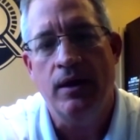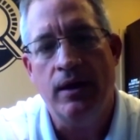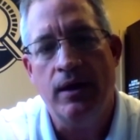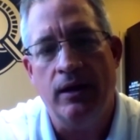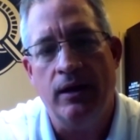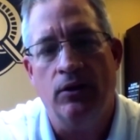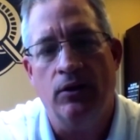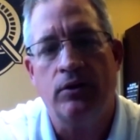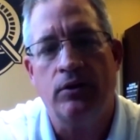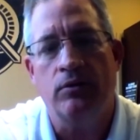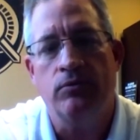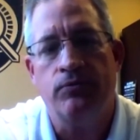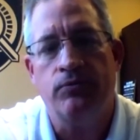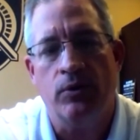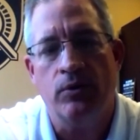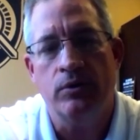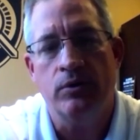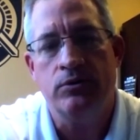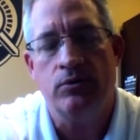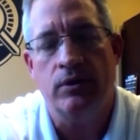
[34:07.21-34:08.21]
and looking
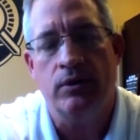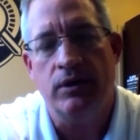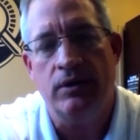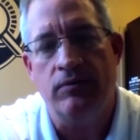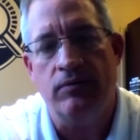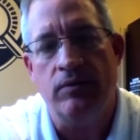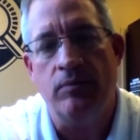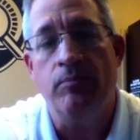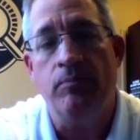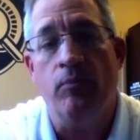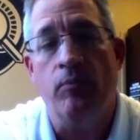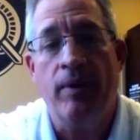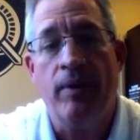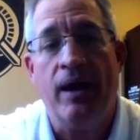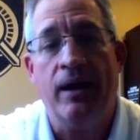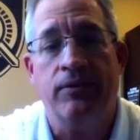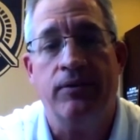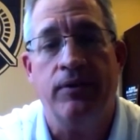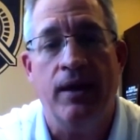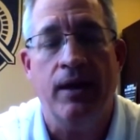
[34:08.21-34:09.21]
forward to it even
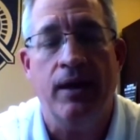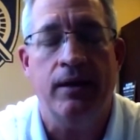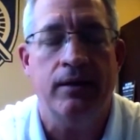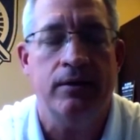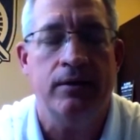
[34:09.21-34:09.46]
back then.